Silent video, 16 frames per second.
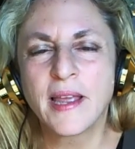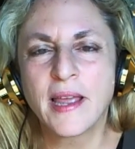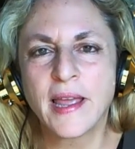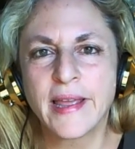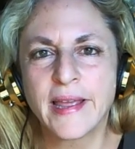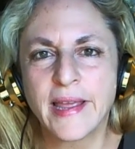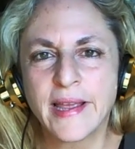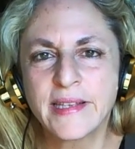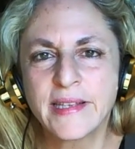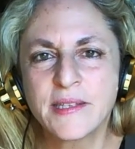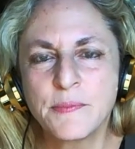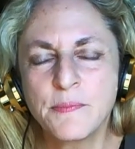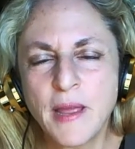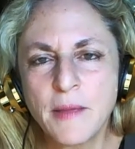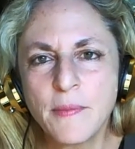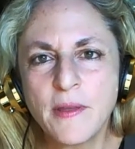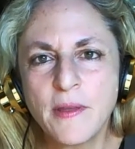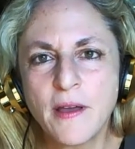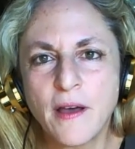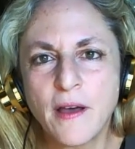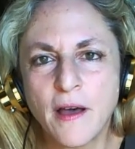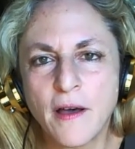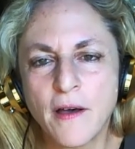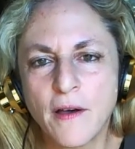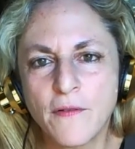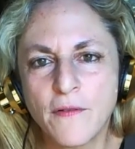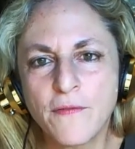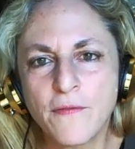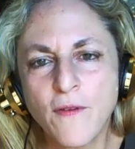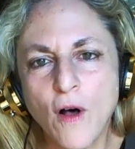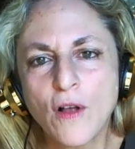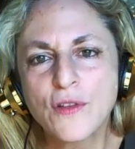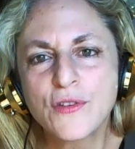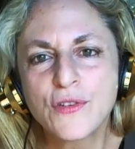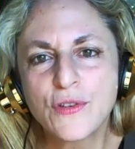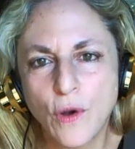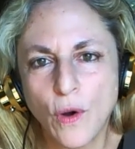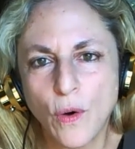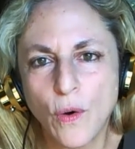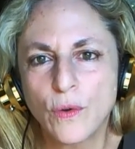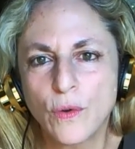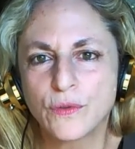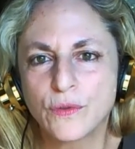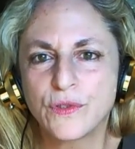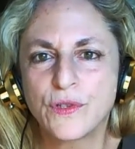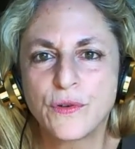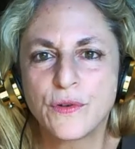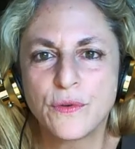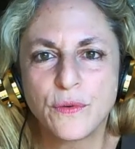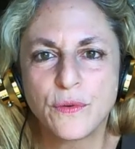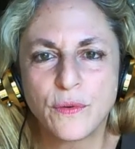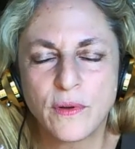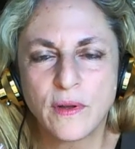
It's maybe a false goal to